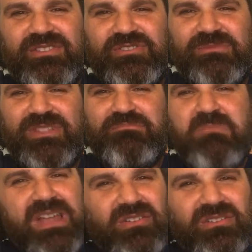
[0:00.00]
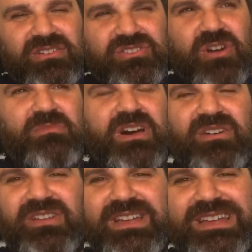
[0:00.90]
Are you talking about the metal? Are you talking
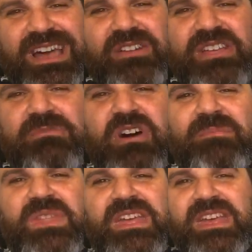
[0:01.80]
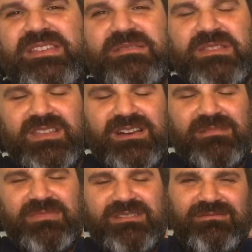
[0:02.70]
about? I don't give um
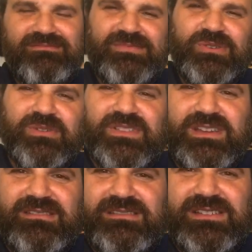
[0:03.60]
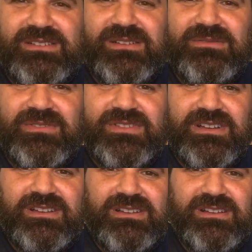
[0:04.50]
um who was that? Hold on for a
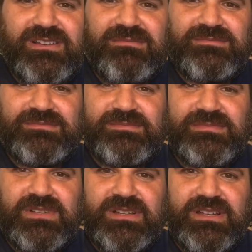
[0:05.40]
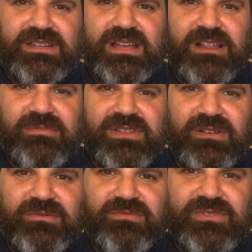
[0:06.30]
second. Um, gallop
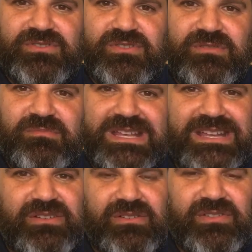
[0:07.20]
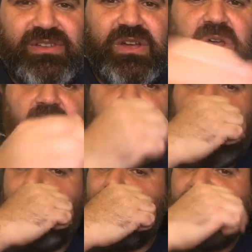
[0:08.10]
sound. Richard Peters.
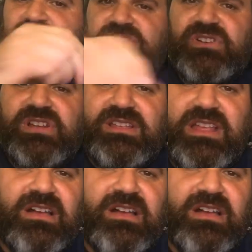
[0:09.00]
Um, Richard.